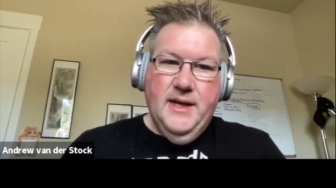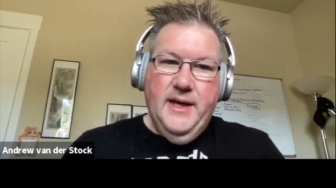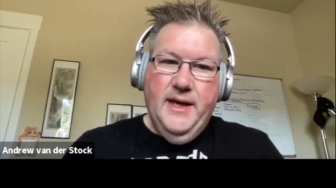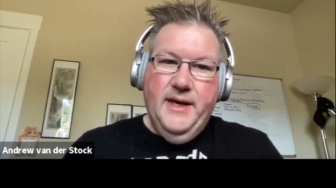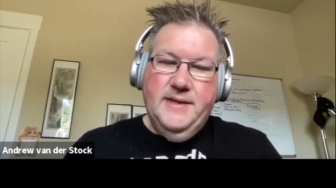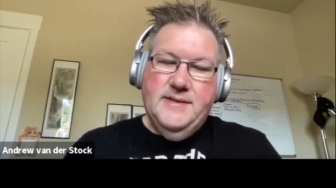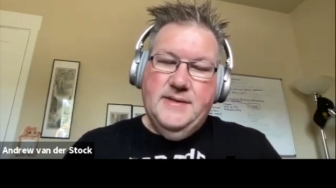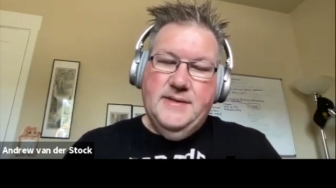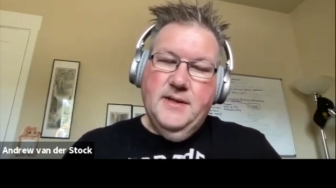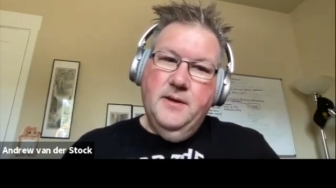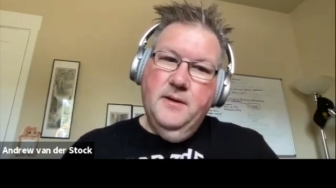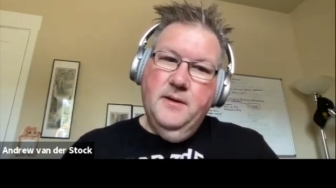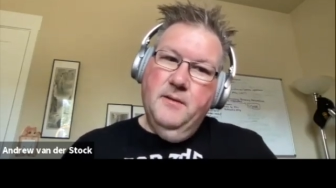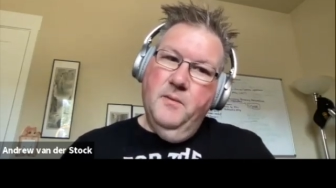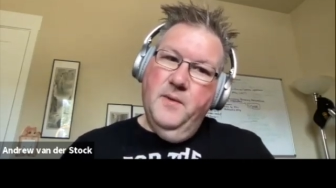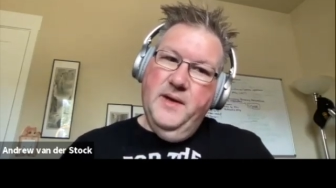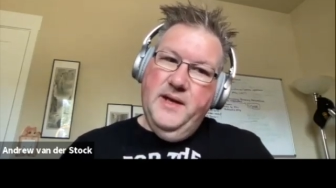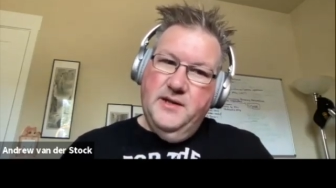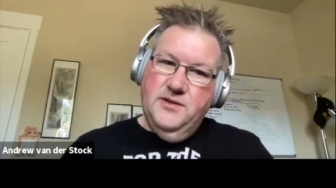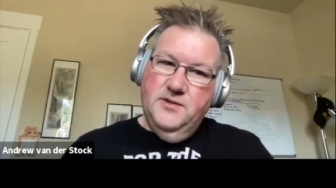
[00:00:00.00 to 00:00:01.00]
And so
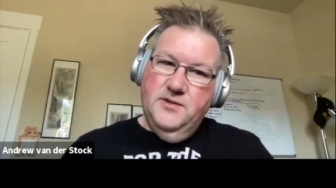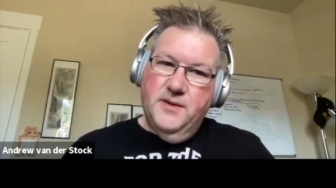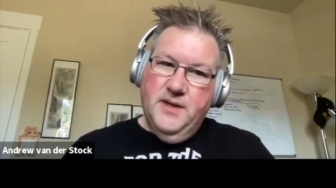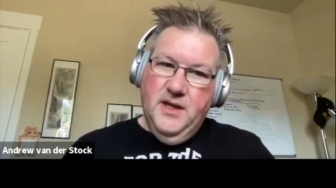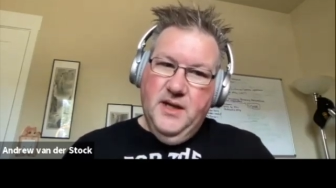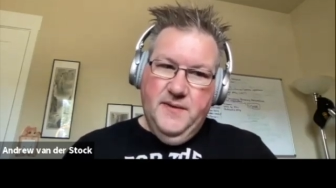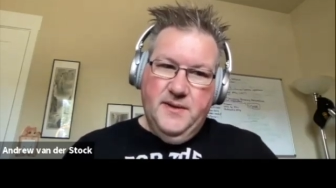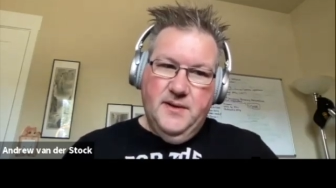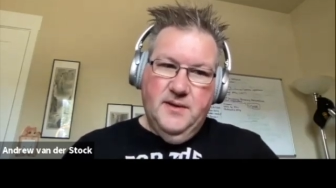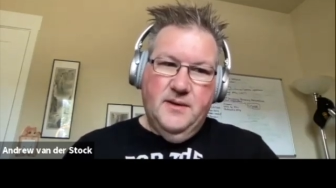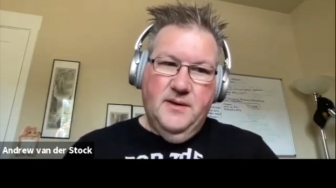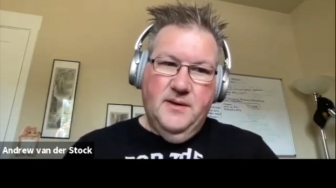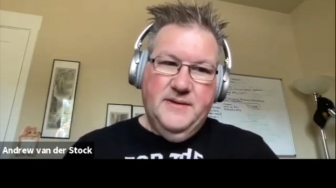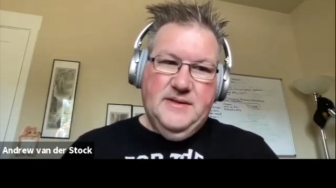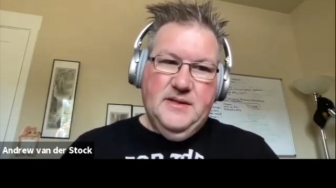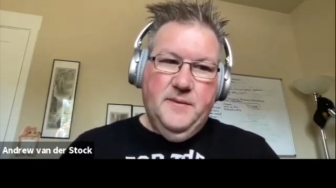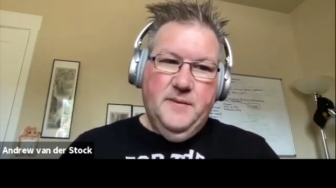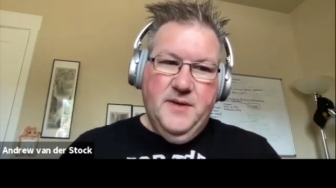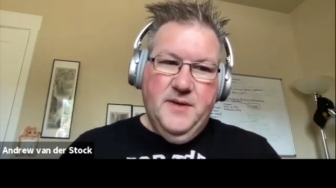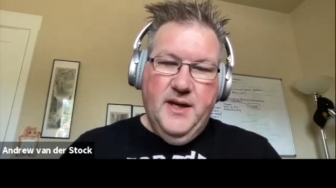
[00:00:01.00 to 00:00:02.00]
when I took over the
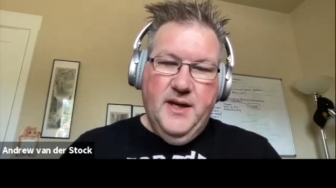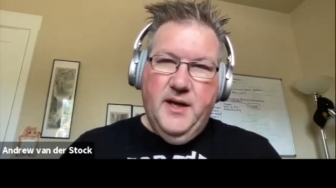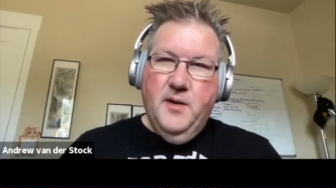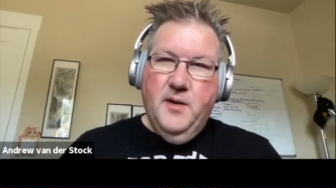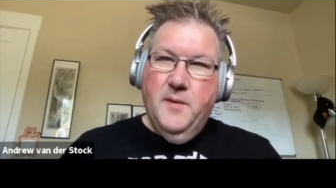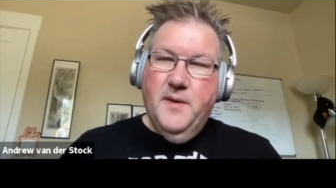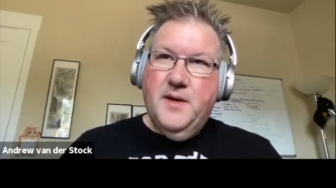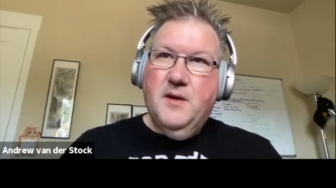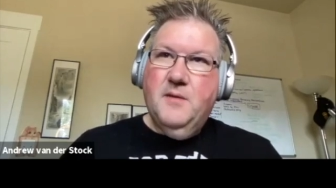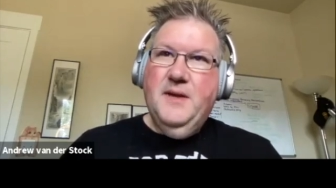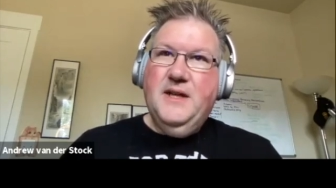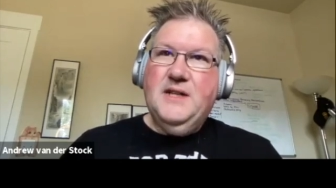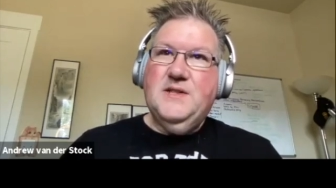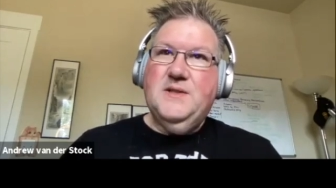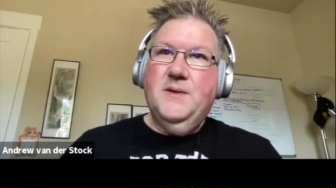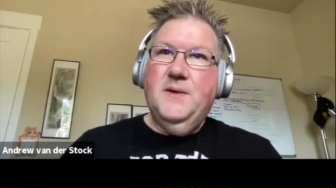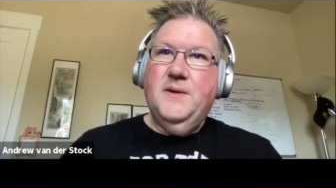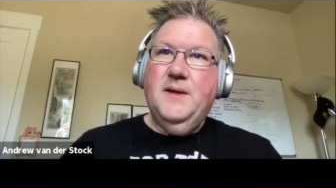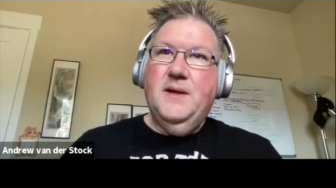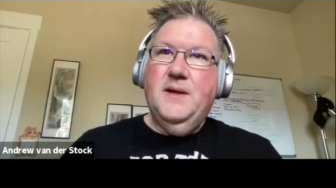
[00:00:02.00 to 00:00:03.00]
OWASP top 10, I wanted to make
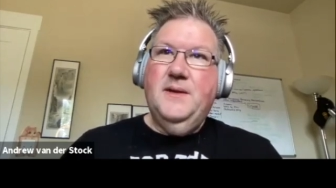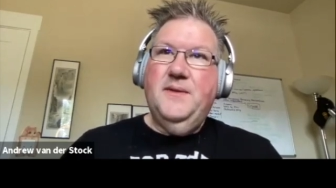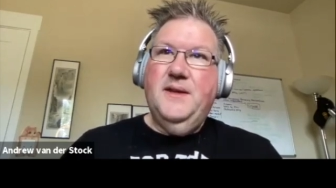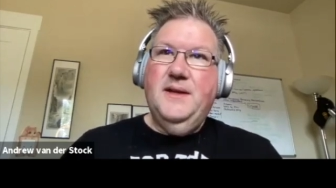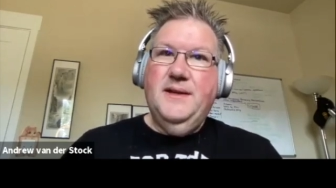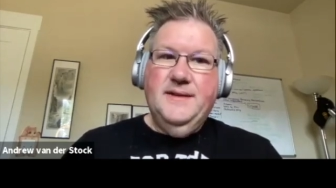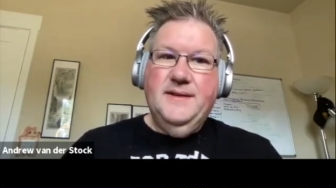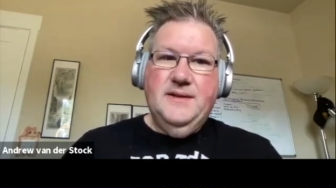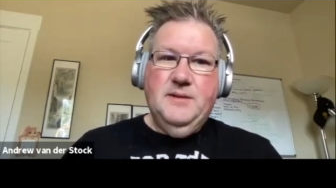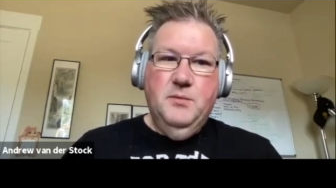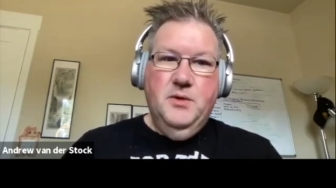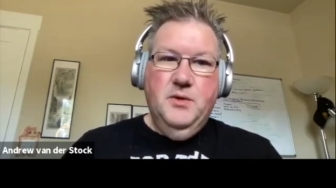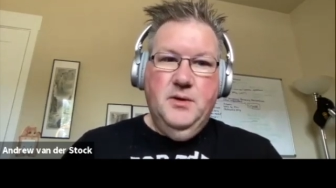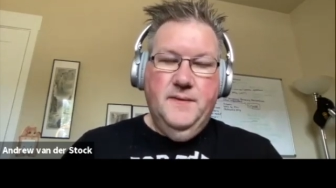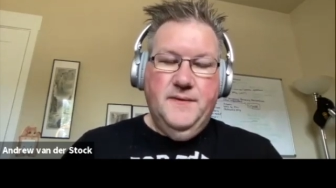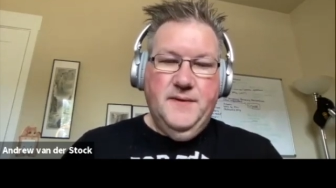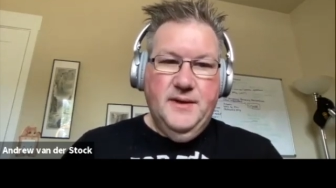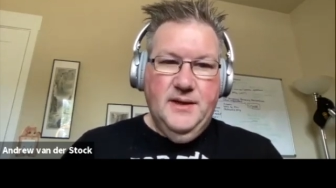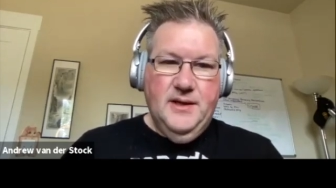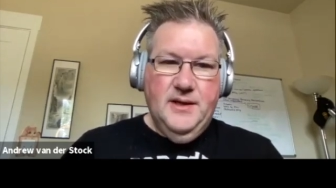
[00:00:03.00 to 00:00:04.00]
sure that things
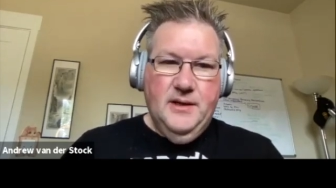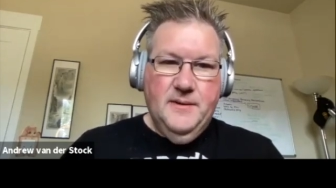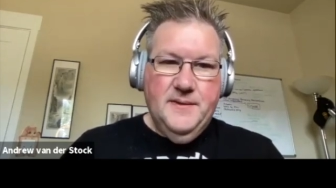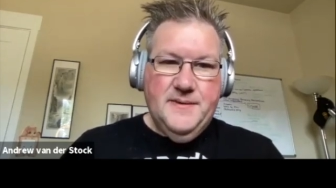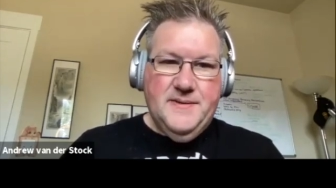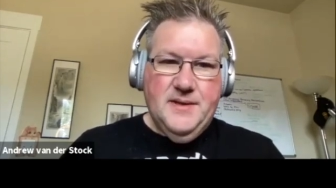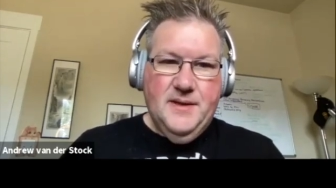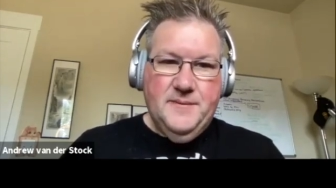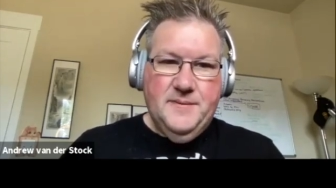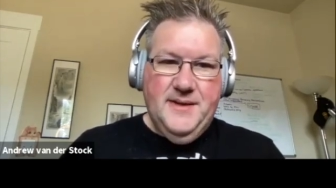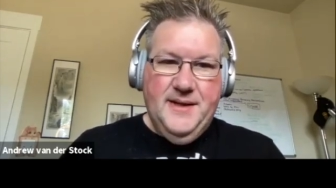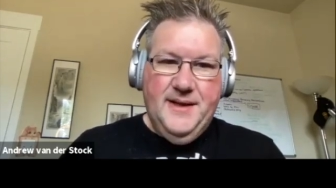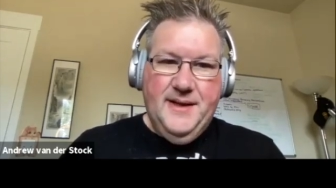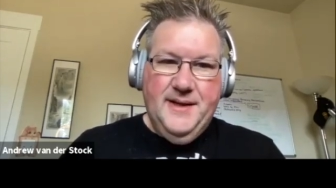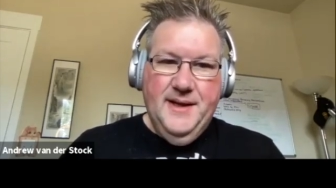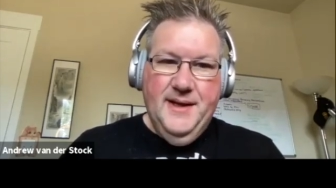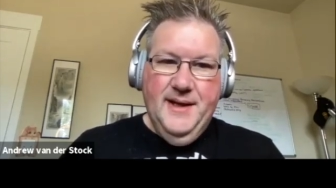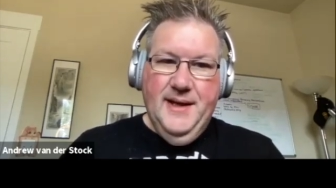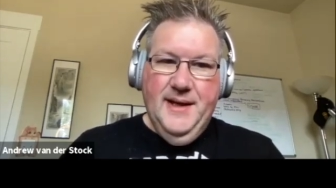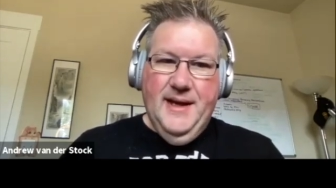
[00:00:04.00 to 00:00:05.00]
moved on the OWASP top
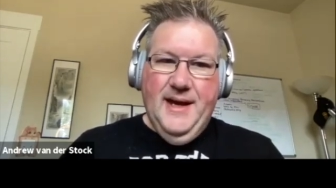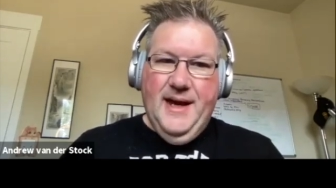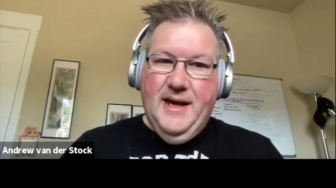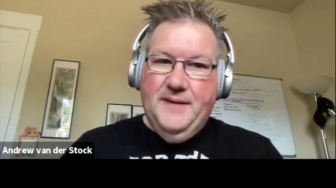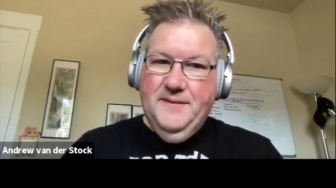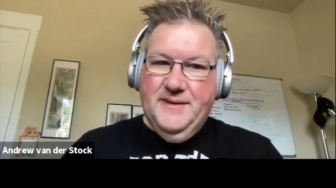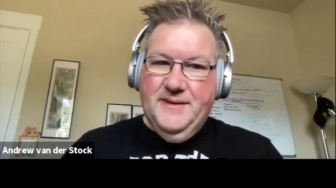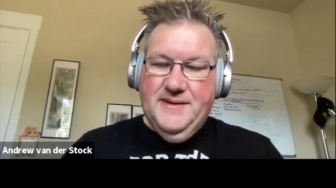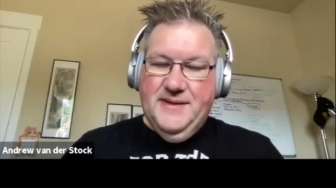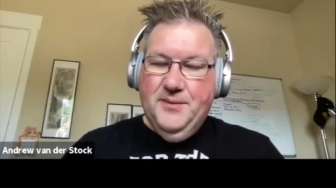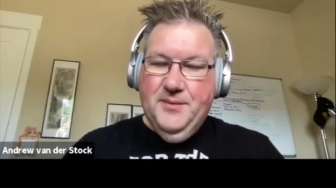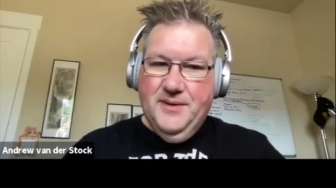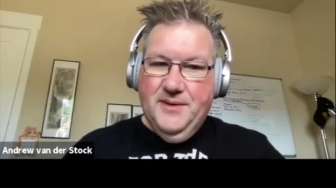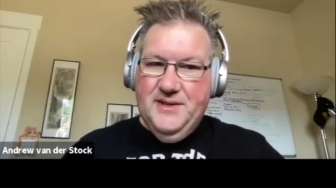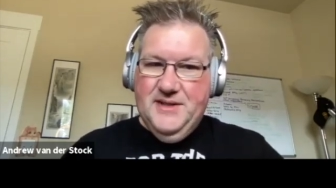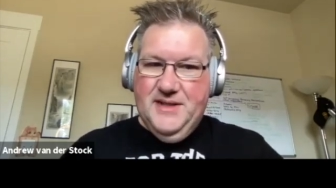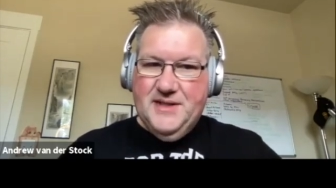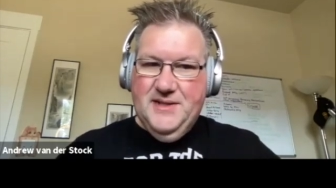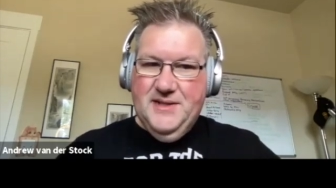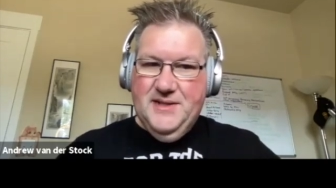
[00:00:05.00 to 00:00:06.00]
10. Having SQL
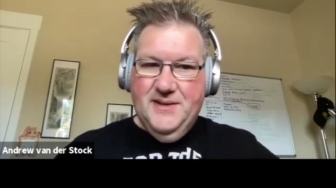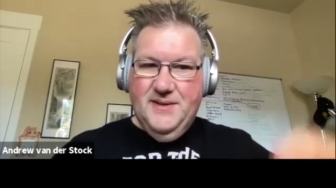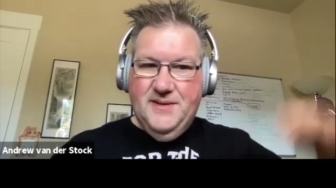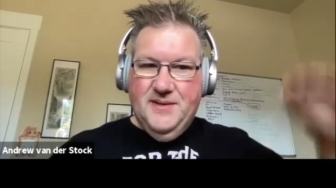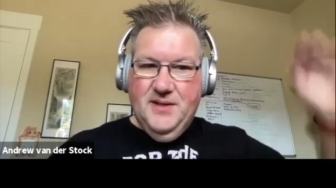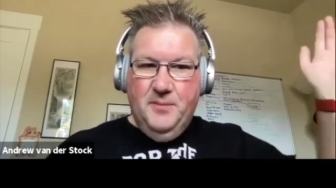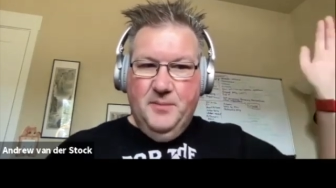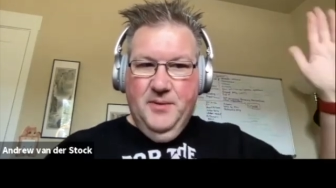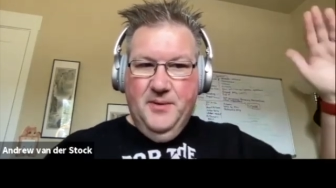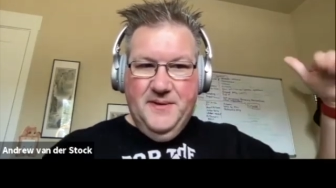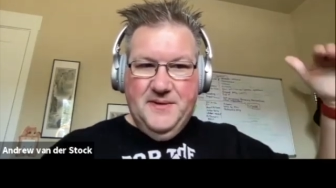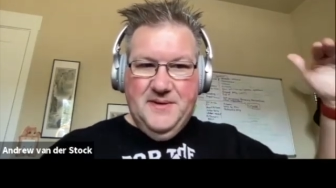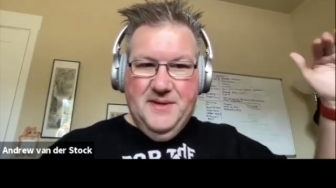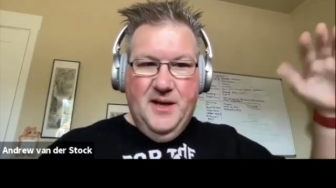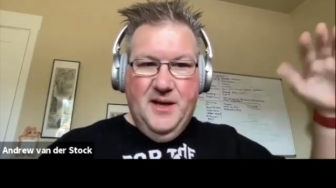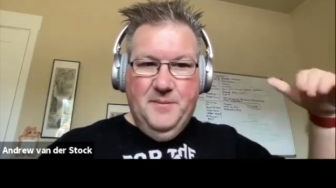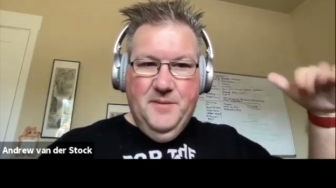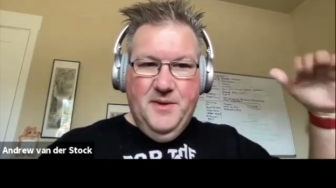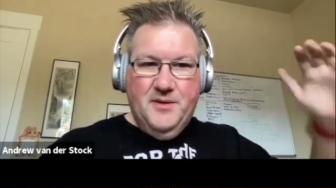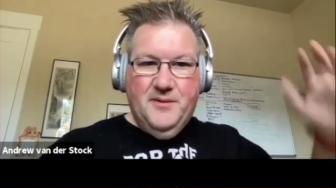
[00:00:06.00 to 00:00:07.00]
injection at the top all the
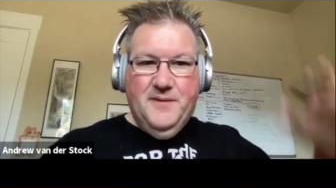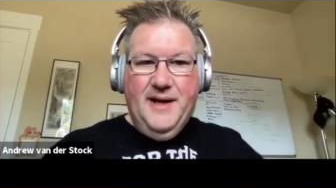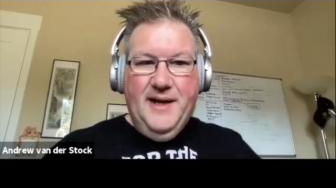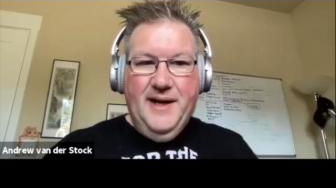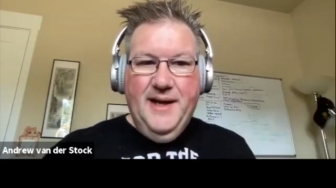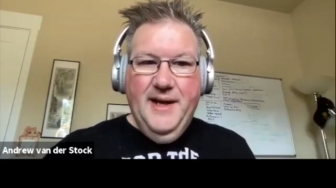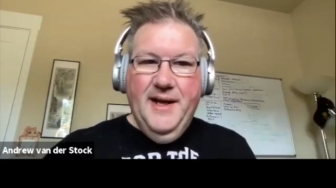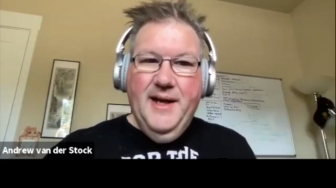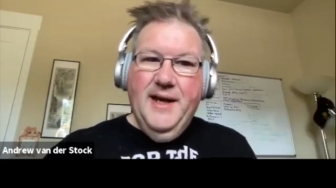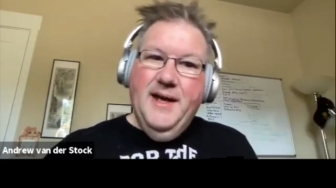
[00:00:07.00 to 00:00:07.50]
time, not great.